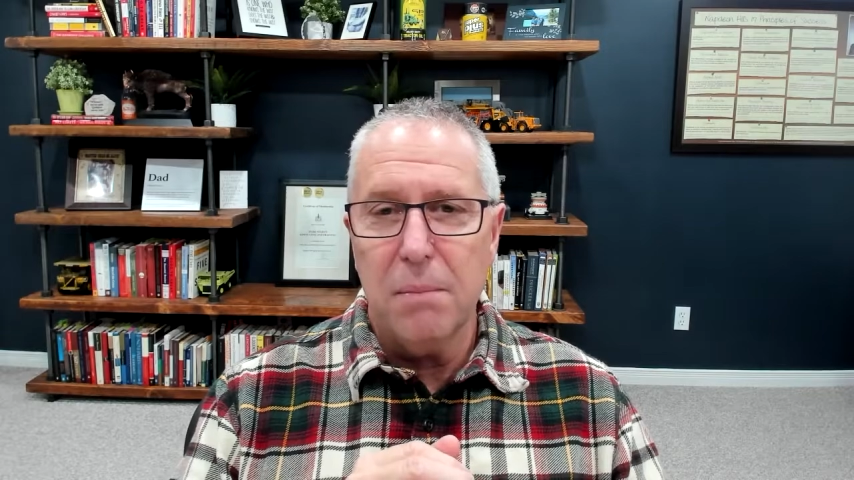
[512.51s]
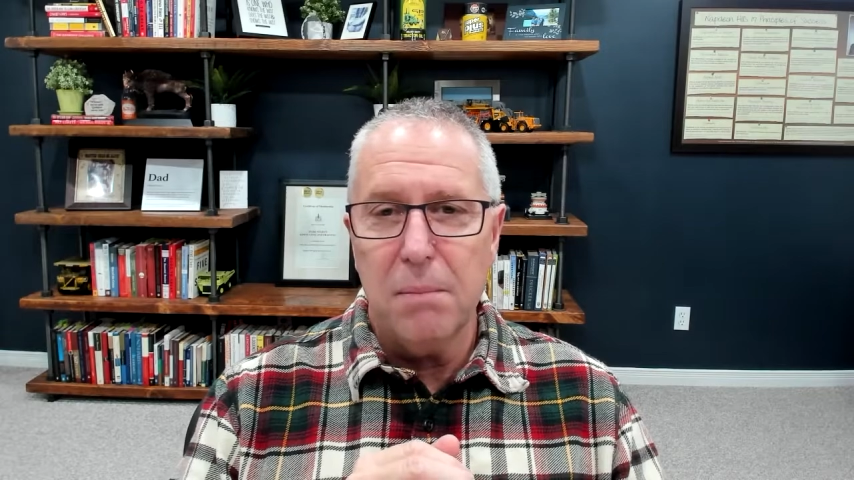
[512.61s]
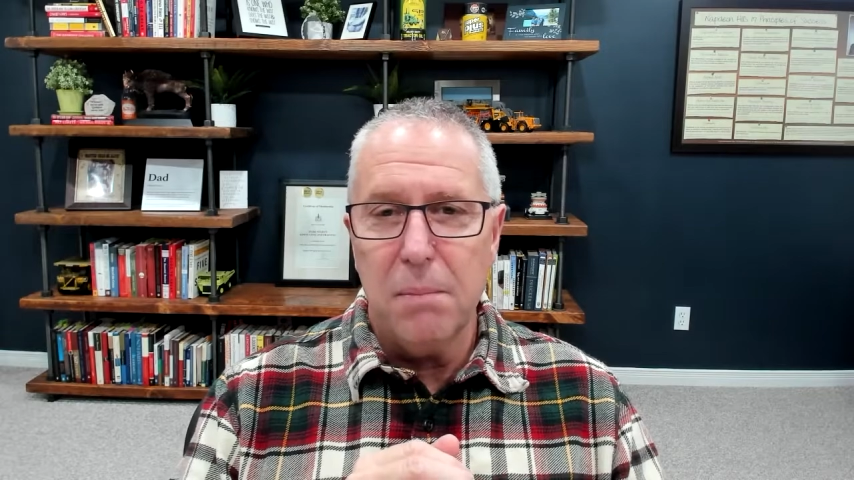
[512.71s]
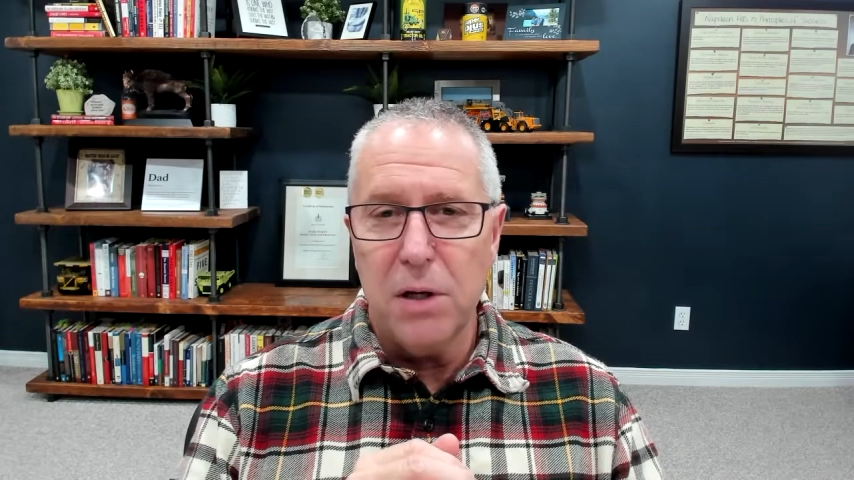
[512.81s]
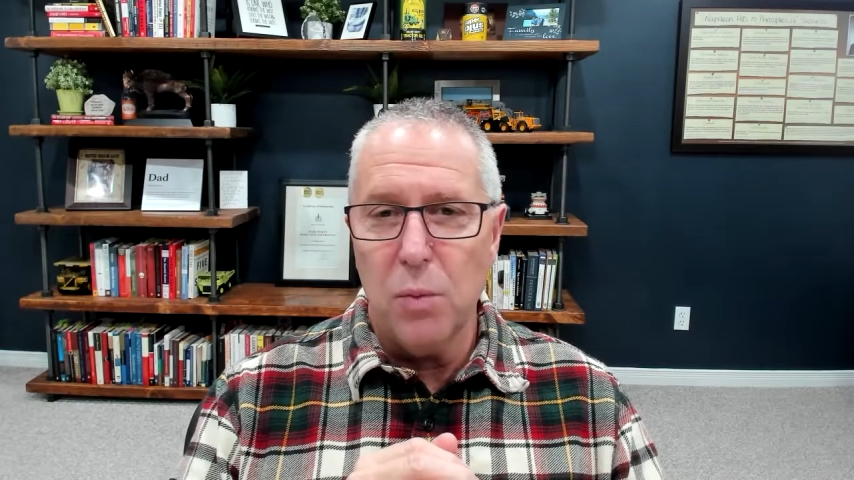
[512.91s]

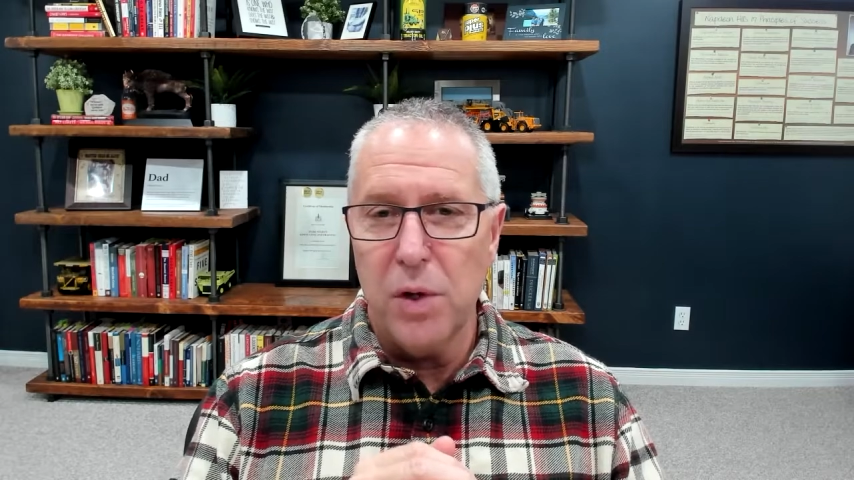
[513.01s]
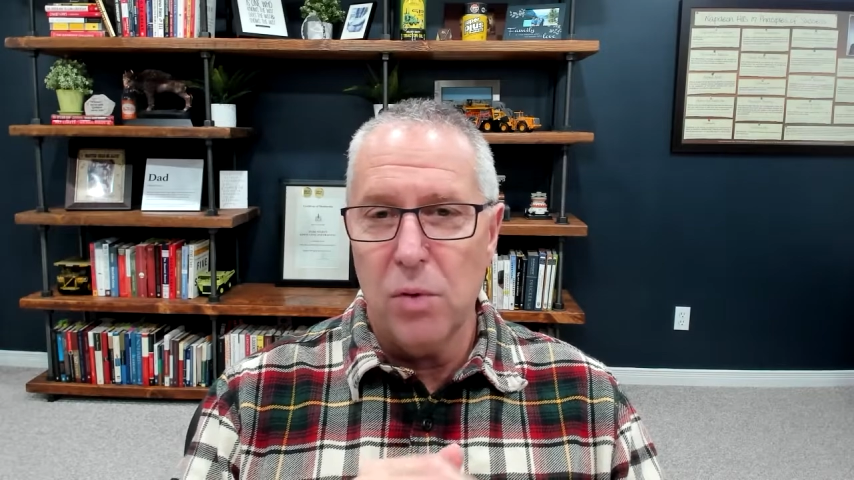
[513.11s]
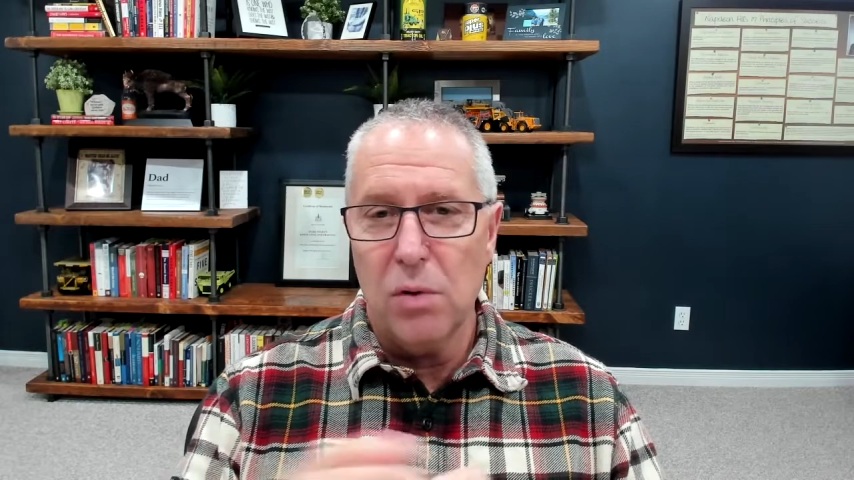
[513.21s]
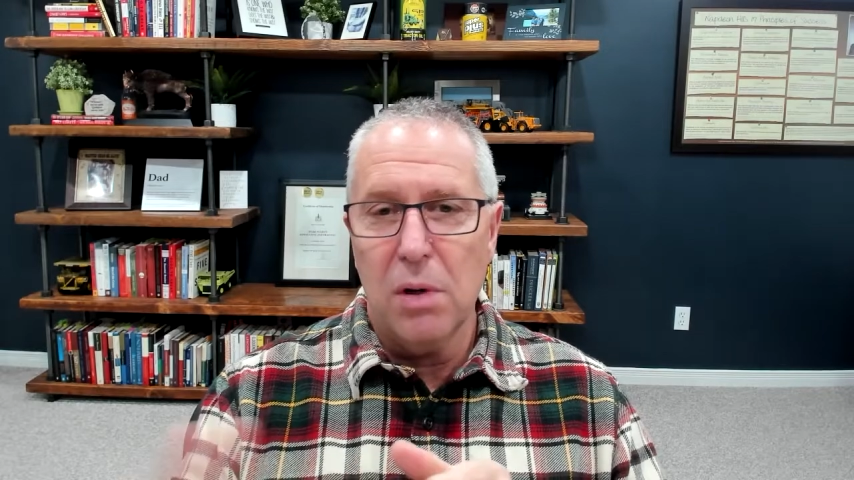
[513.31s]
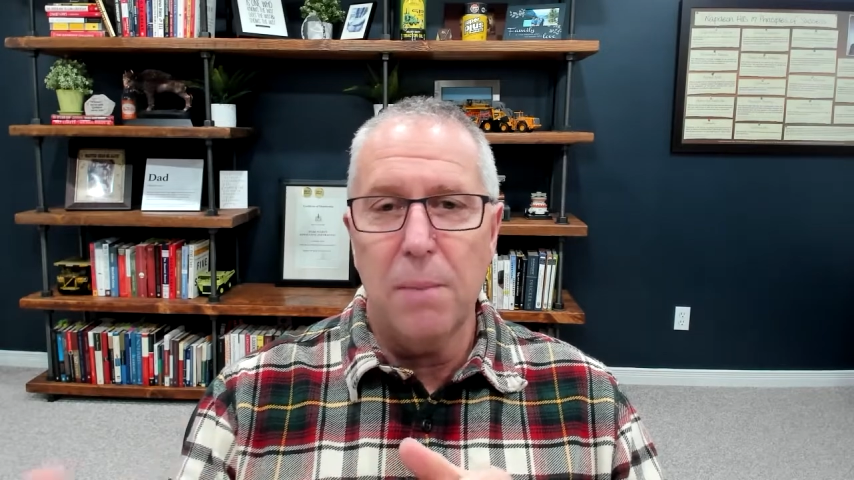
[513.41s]
But yet we don't
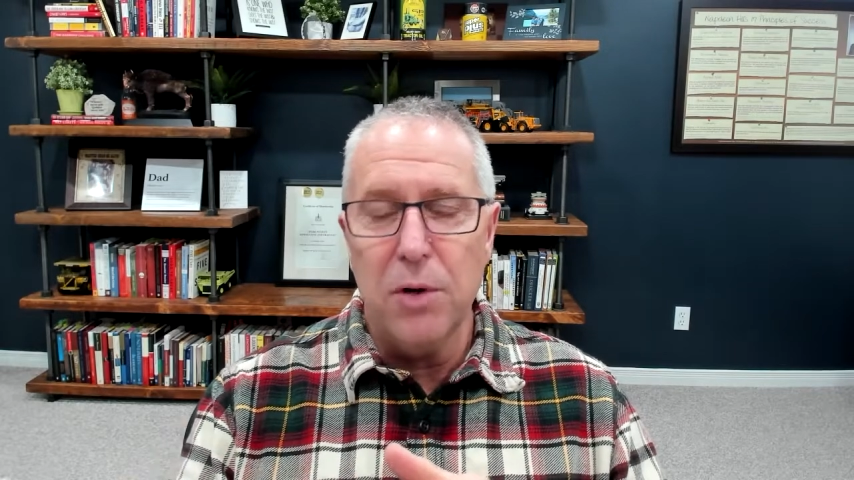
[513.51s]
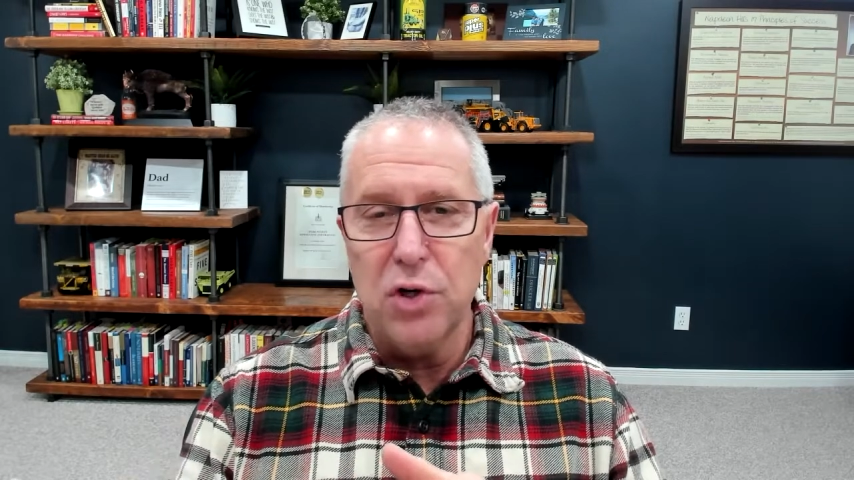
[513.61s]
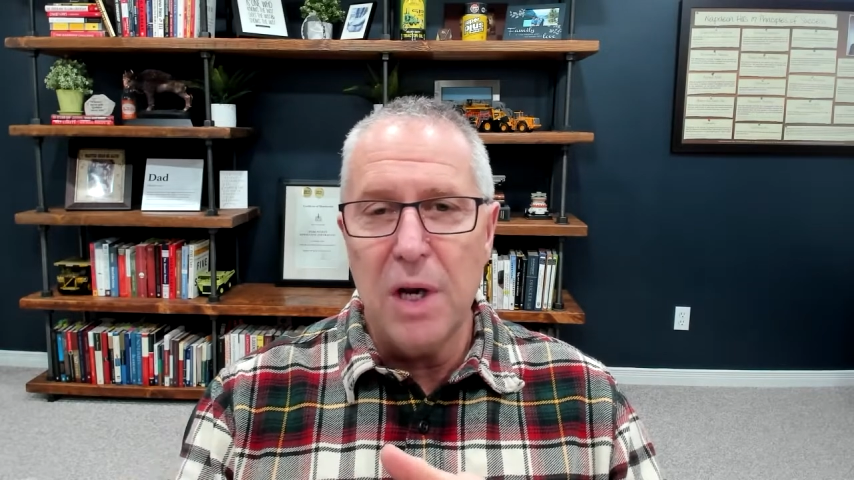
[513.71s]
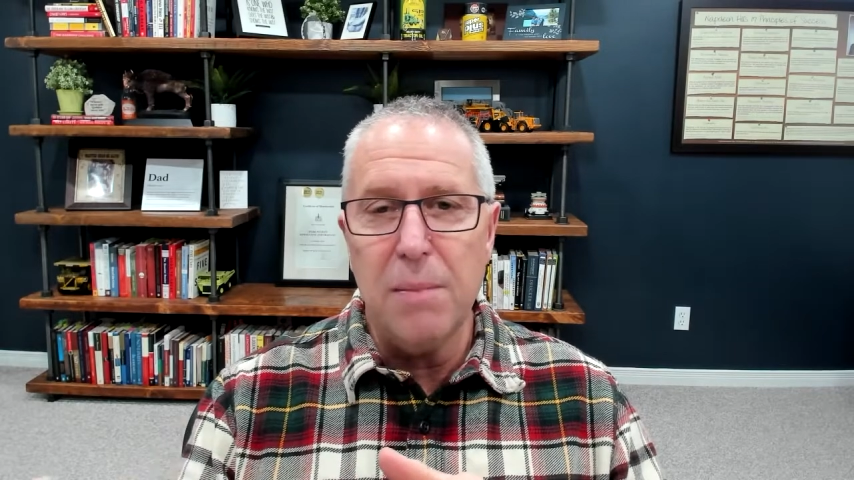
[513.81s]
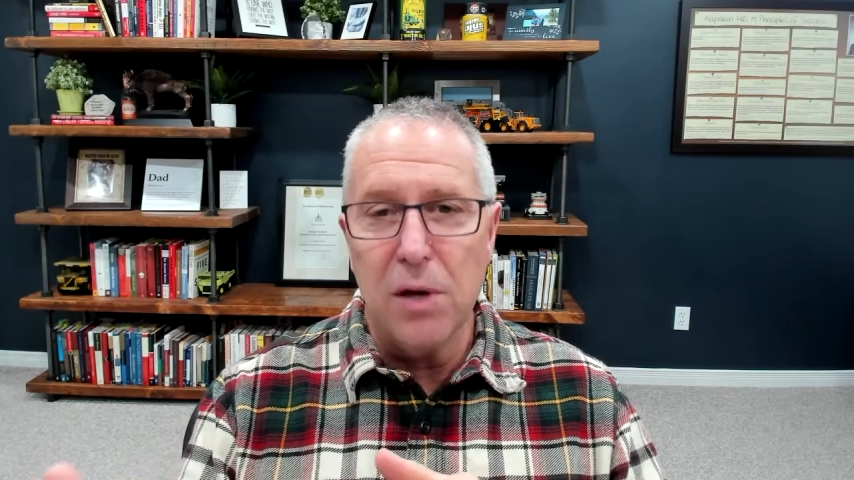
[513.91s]
look up to
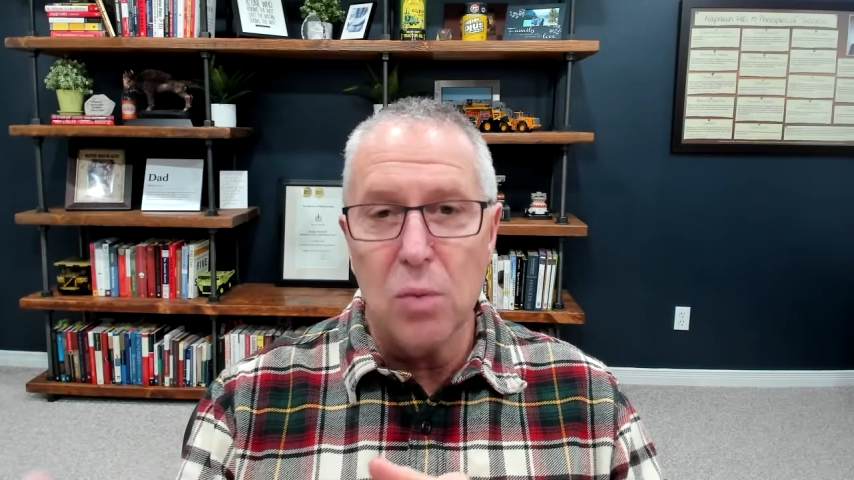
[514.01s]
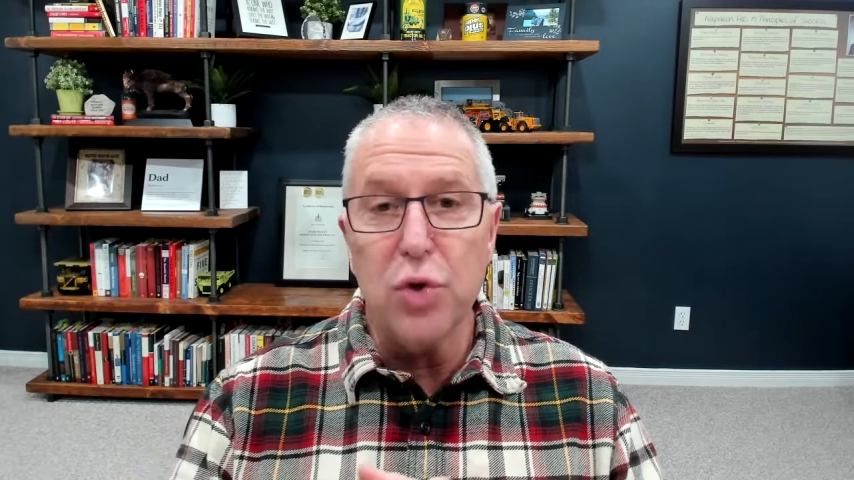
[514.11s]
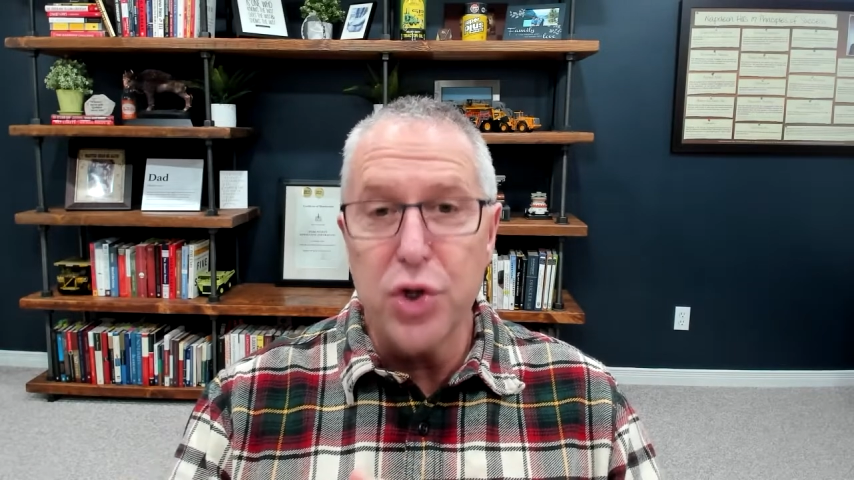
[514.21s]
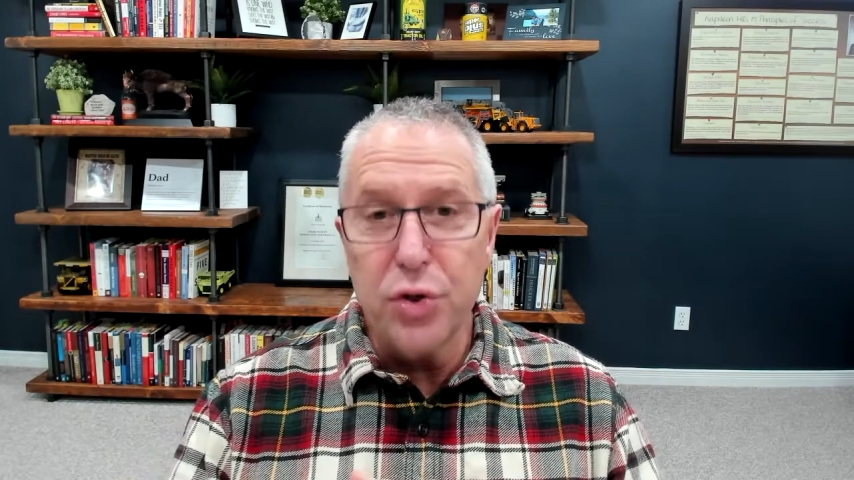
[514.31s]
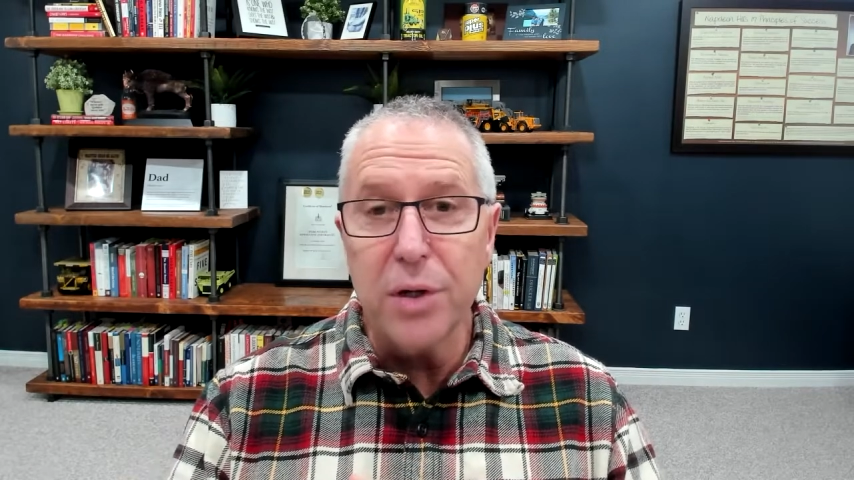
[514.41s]
Jamie, and we
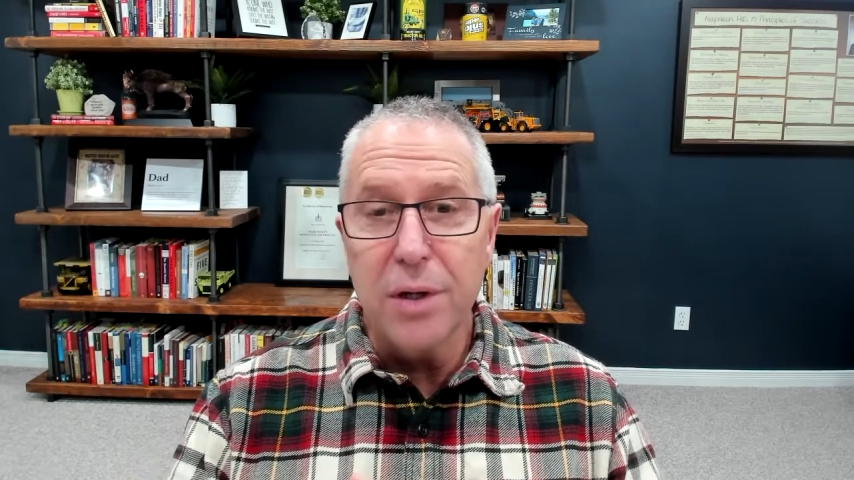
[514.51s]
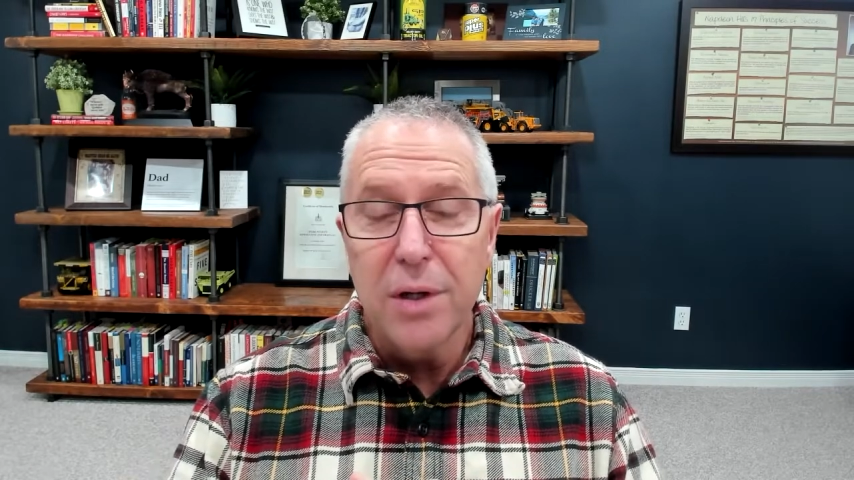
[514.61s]
should.